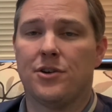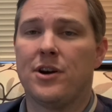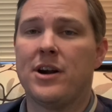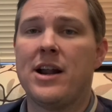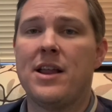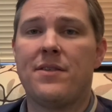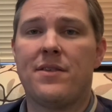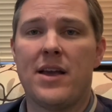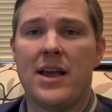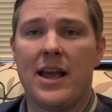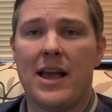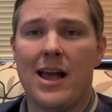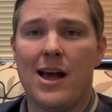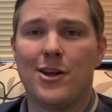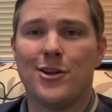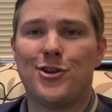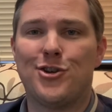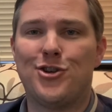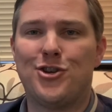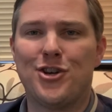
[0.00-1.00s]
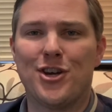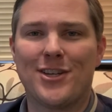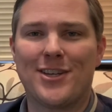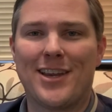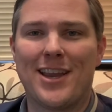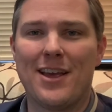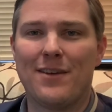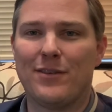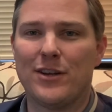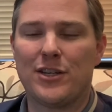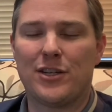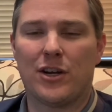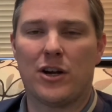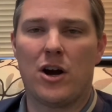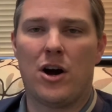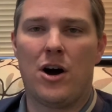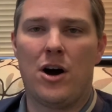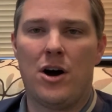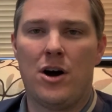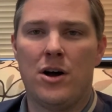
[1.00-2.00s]
anything else, just give us a
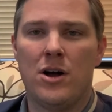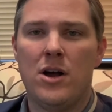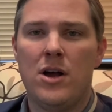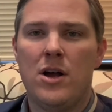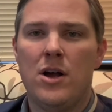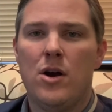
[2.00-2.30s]
call.